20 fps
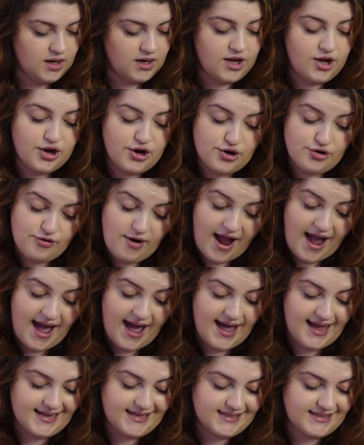
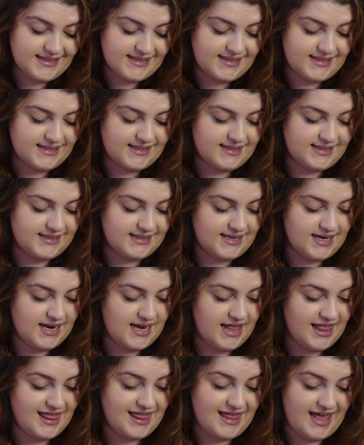Congrats,
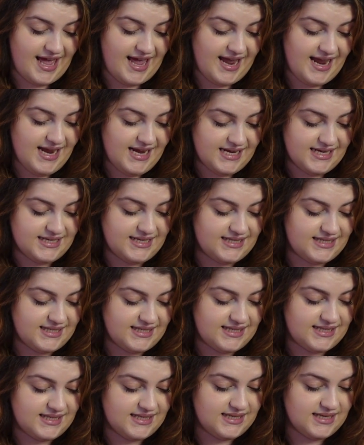
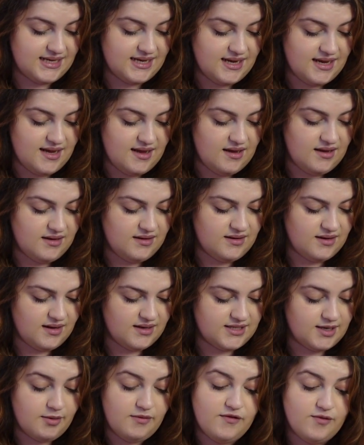thanks.
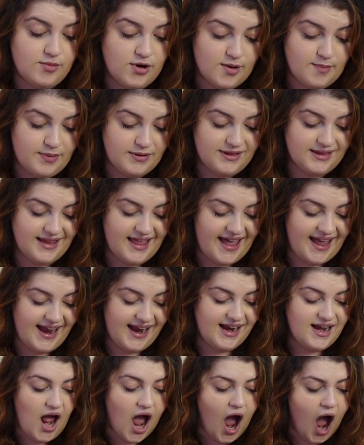Some of them are
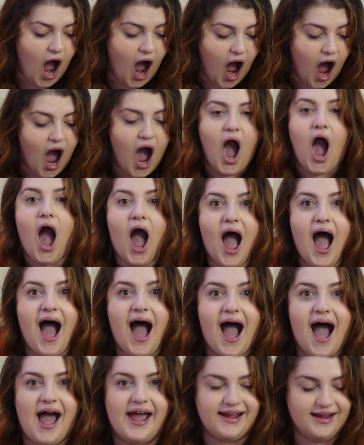plain.
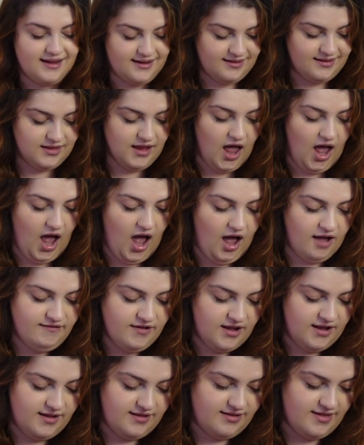I love
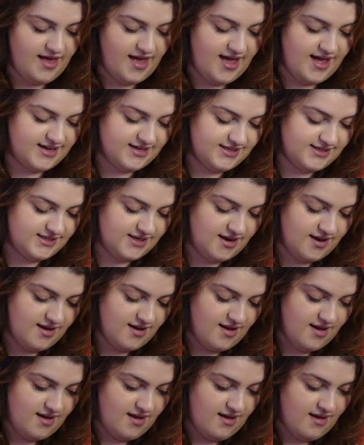this.
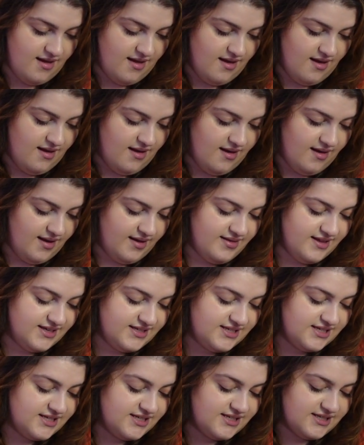And
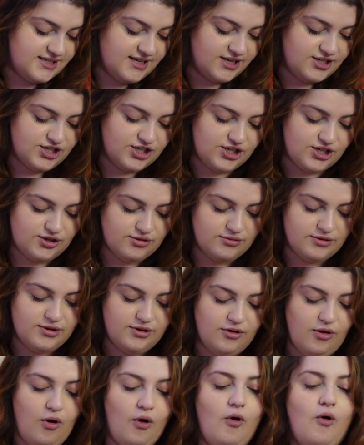this is such a cute
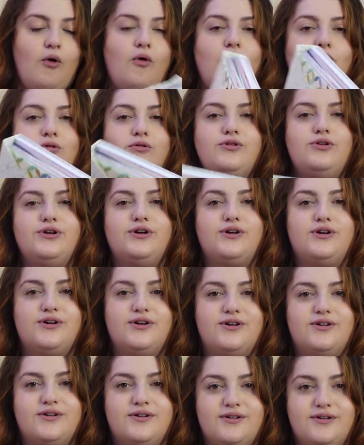little
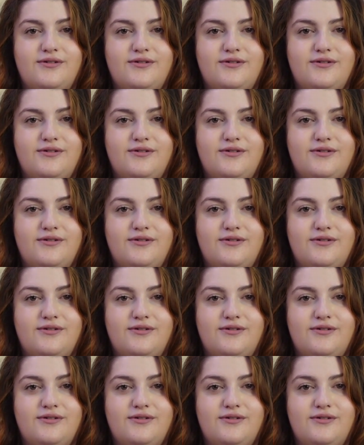holder.